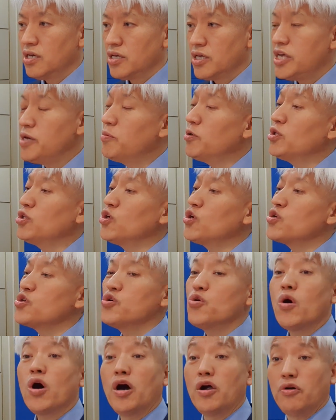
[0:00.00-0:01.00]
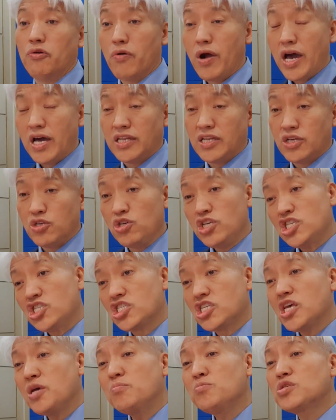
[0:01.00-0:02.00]
Even though you are right, it
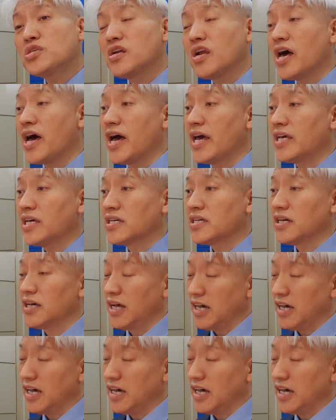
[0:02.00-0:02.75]
seems like